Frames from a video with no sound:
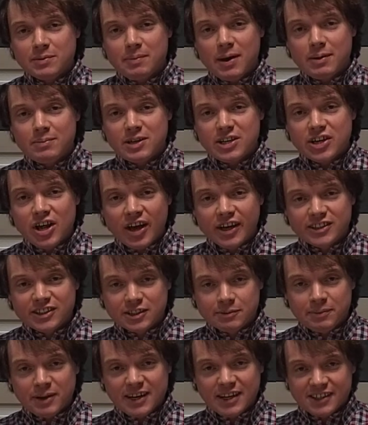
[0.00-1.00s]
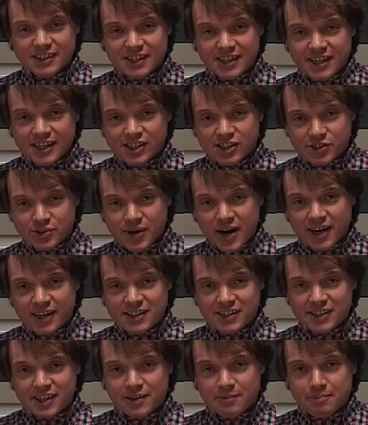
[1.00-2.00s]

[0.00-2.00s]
maybe 90 minutes in each direction in a